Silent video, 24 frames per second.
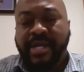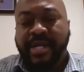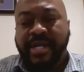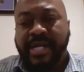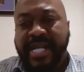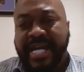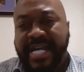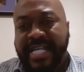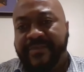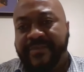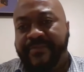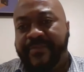
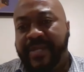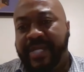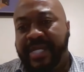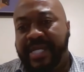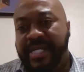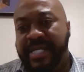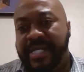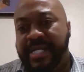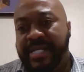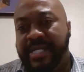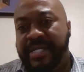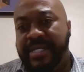That's
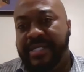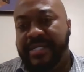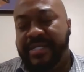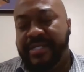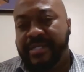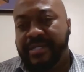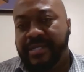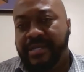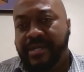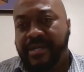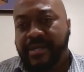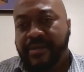
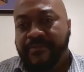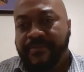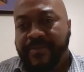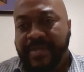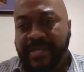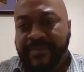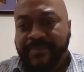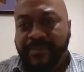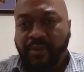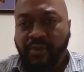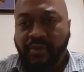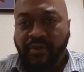because
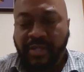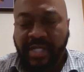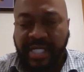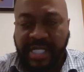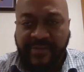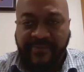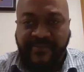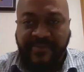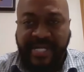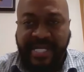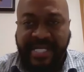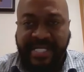people who
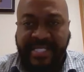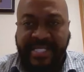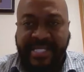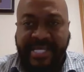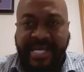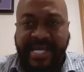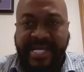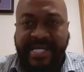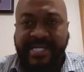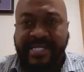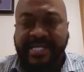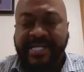live like
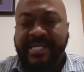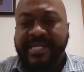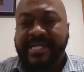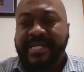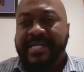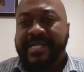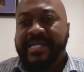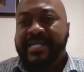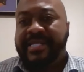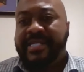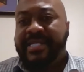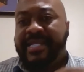that,
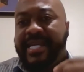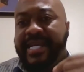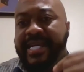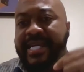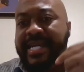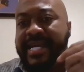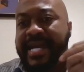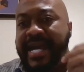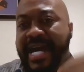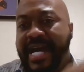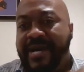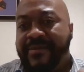
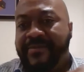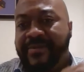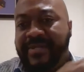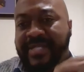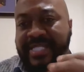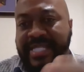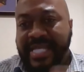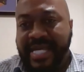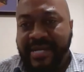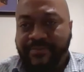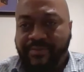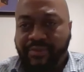they have a
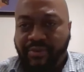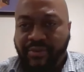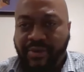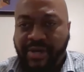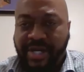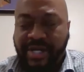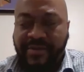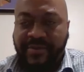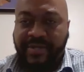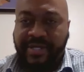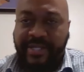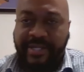
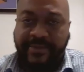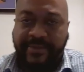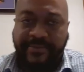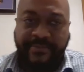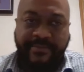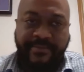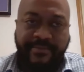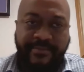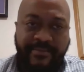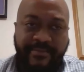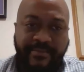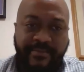temporary
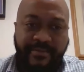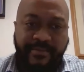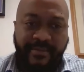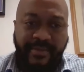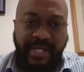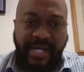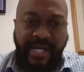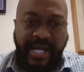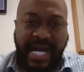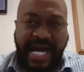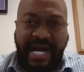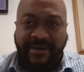
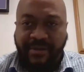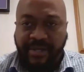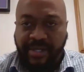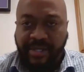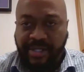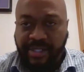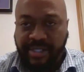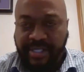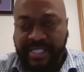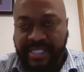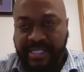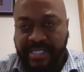
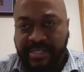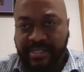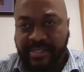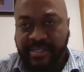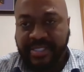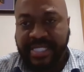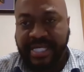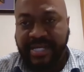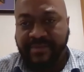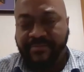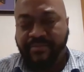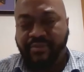outlook,
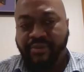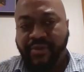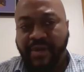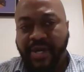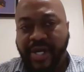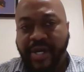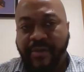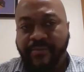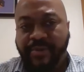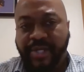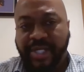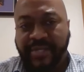
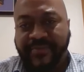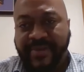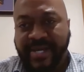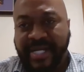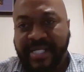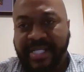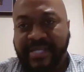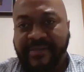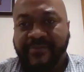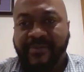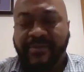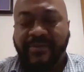temporary
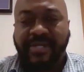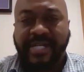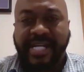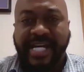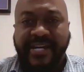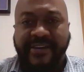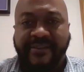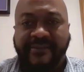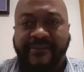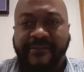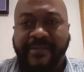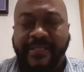perspective on
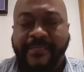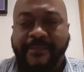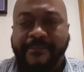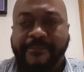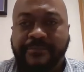life.